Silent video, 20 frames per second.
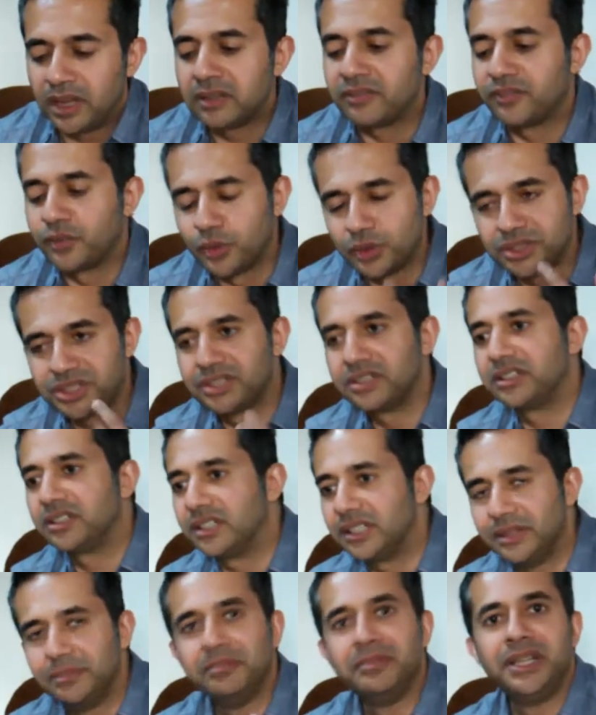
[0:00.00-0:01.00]

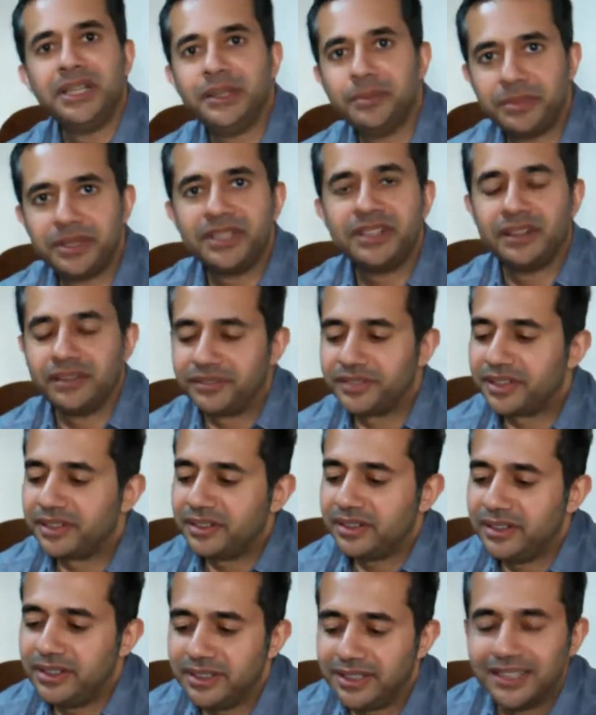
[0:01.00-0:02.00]
Unfortunately, me being a
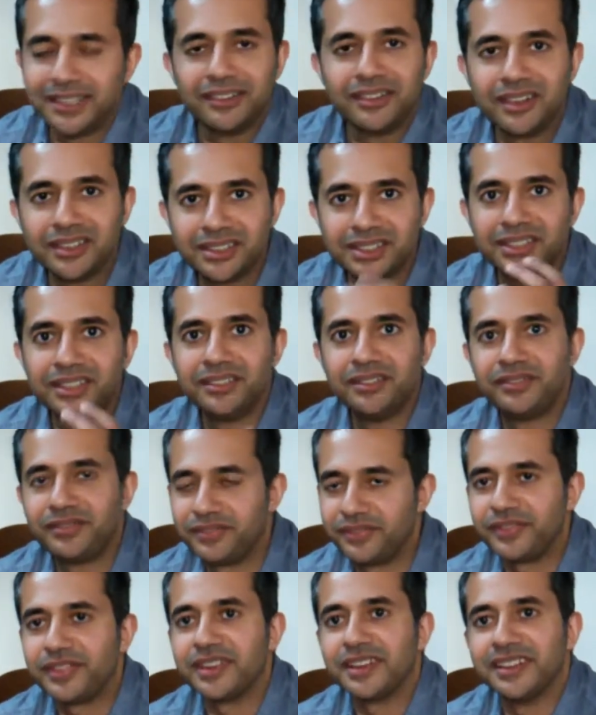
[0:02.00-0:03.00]
very aggressive
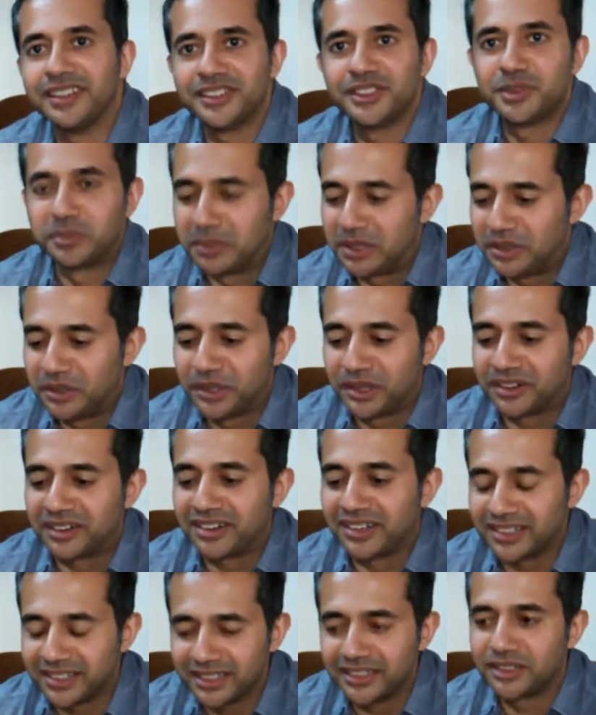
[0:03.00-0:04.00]
smoker,
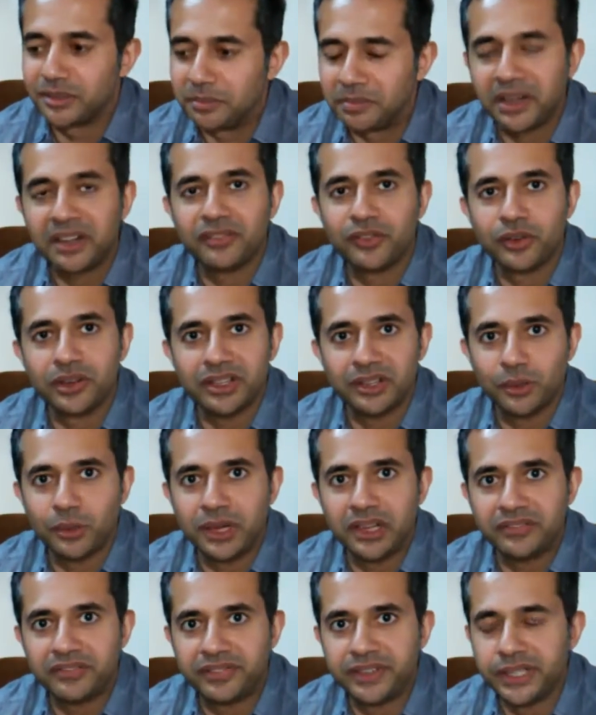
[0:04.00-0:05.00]
I tend to puff on it
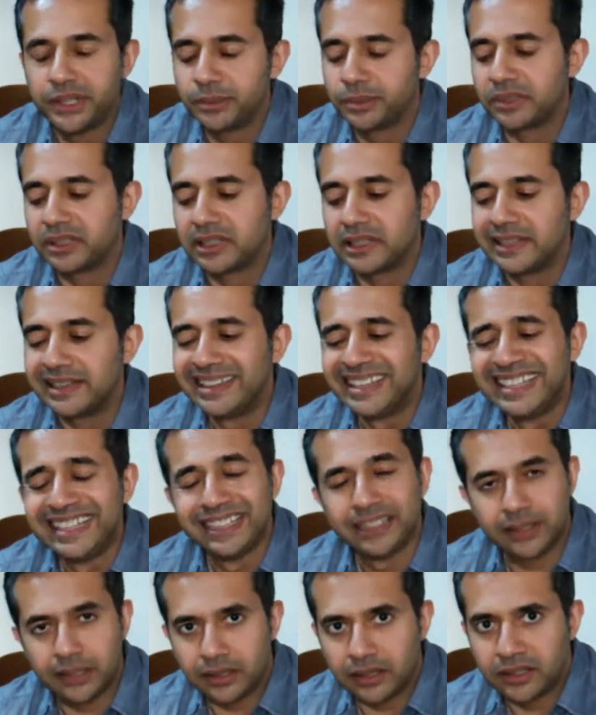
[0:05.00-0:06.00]
quite frequently.
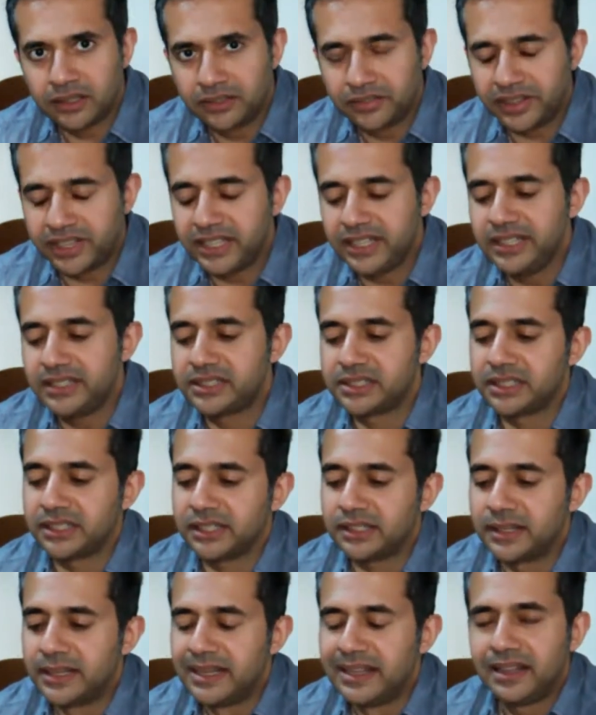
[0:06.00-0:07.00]
That overheats
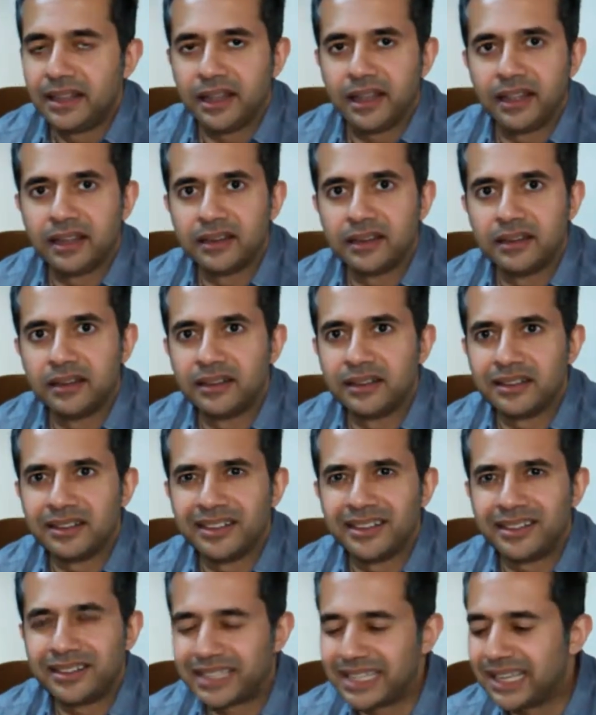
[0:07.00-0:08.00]
it and
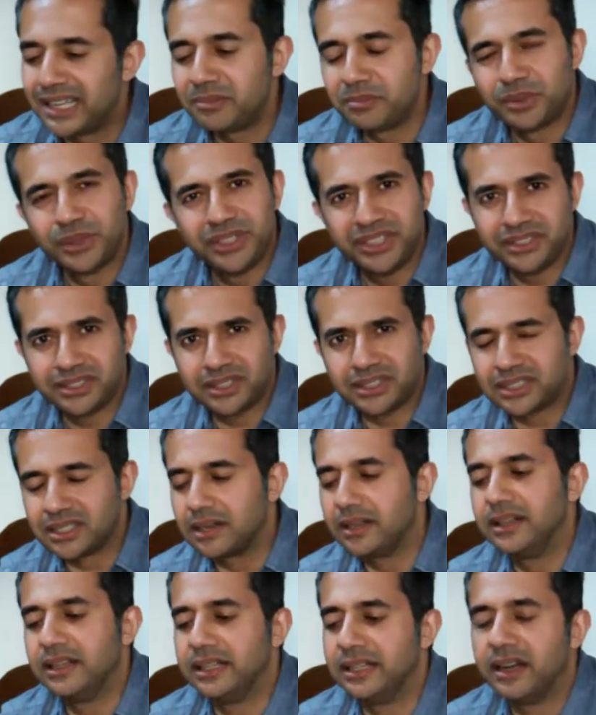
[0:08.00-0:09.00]
can produce a
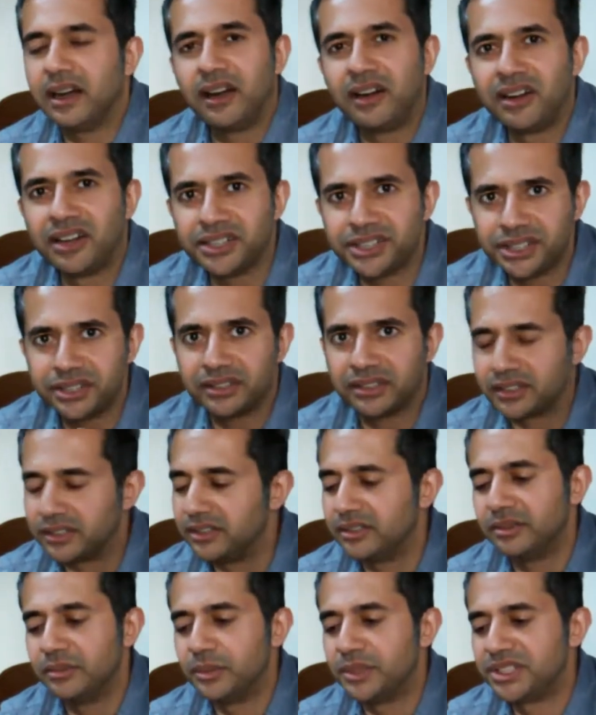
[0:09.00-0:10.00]
slightly harsher
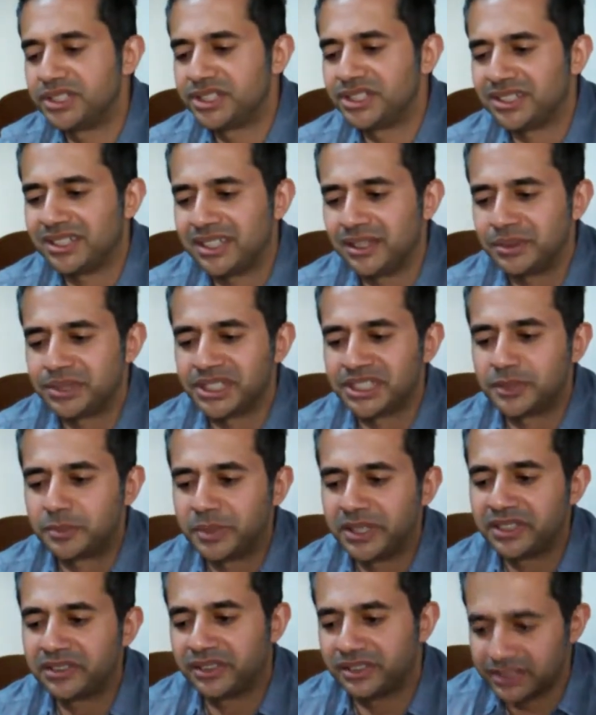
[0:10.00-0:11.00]
tone, which I was
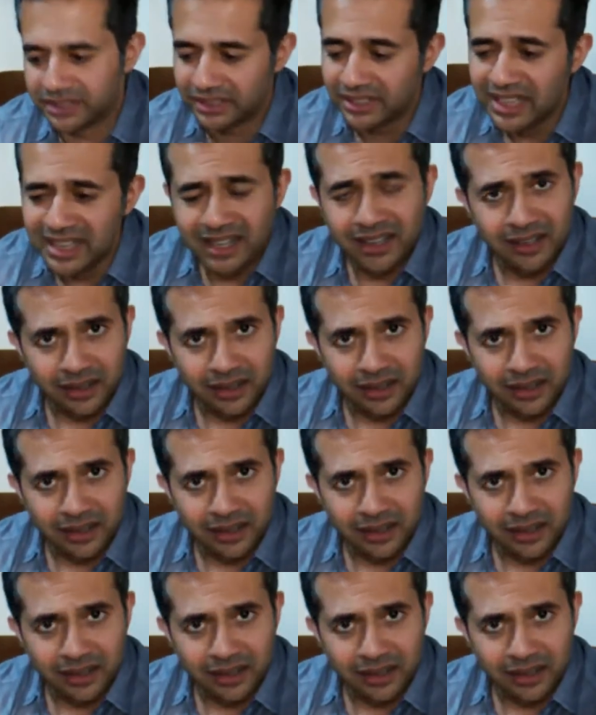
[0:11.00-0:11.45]
experiencing.